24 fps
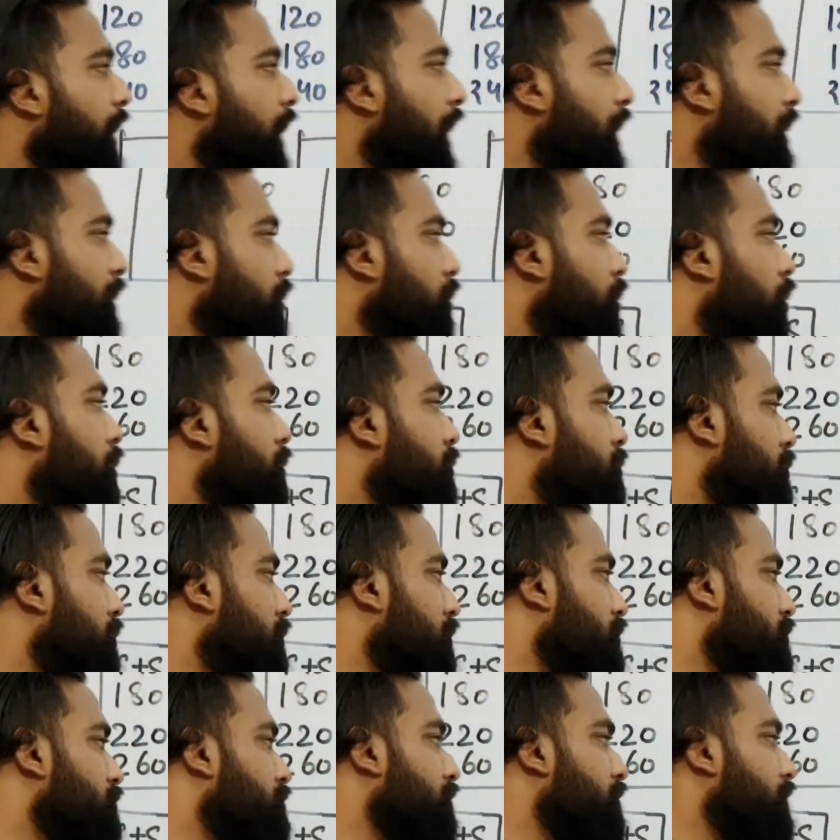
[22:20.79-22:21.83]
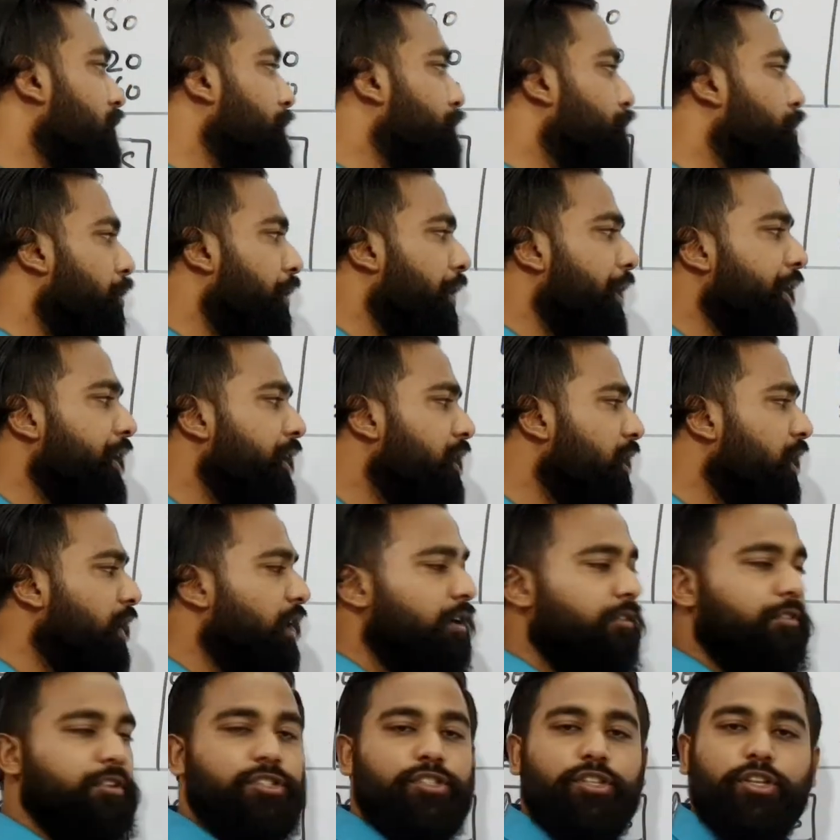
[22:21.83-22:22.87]
and you also understood the
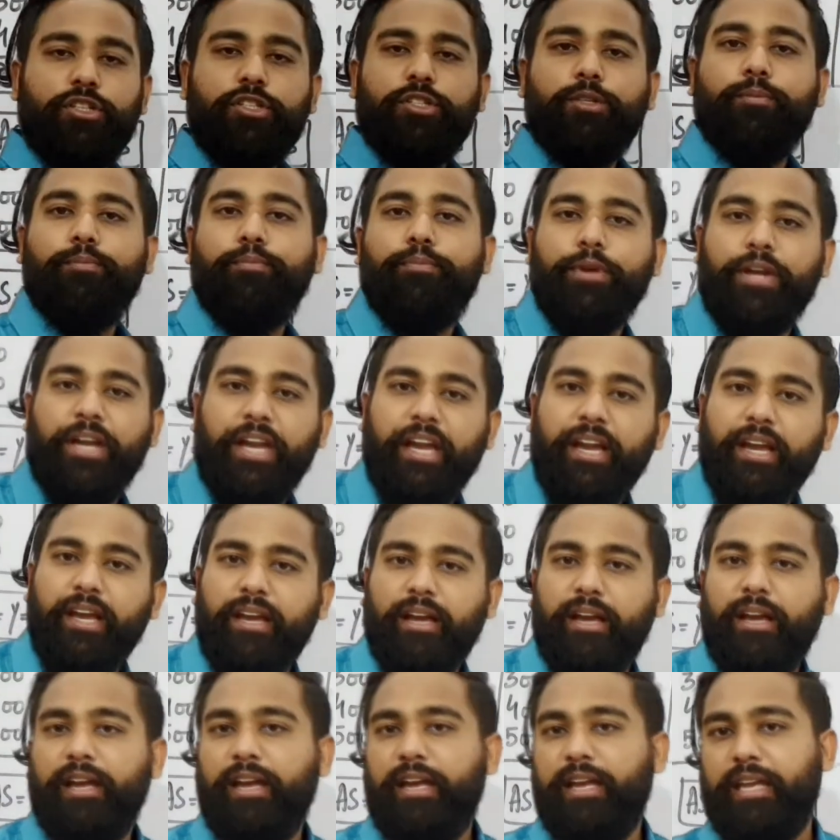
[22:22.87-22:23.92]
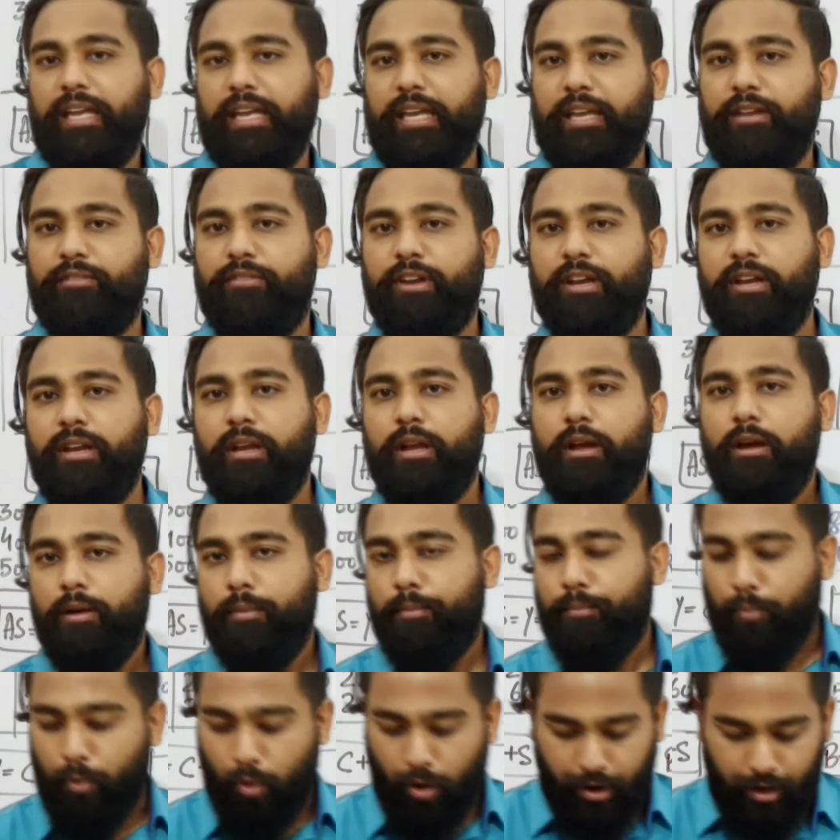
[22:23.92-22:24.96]
point which is break-even
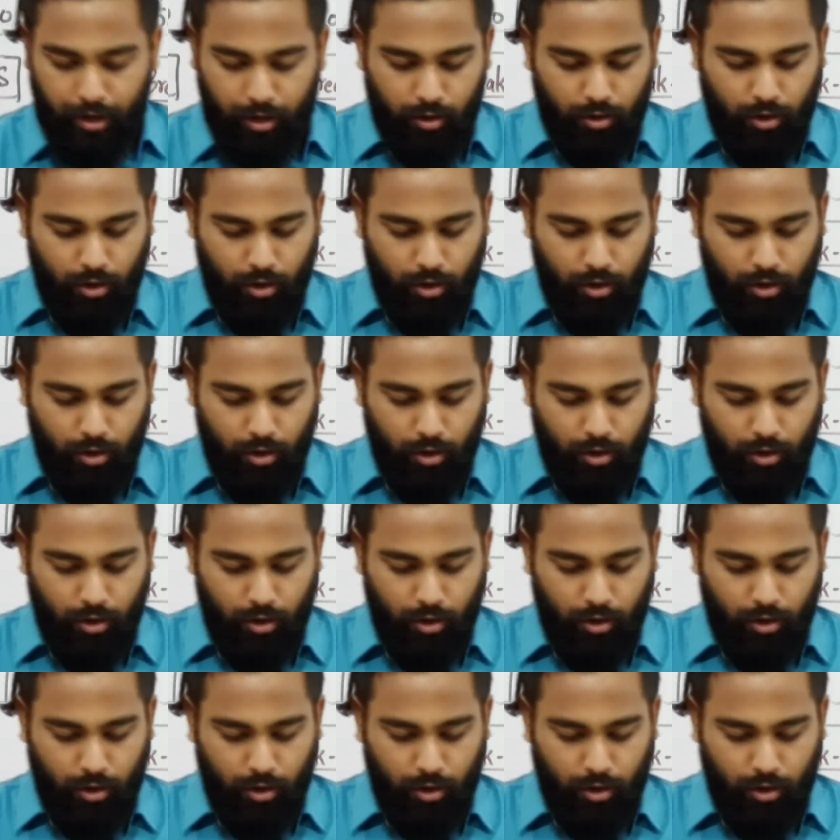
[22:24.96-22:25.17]
point.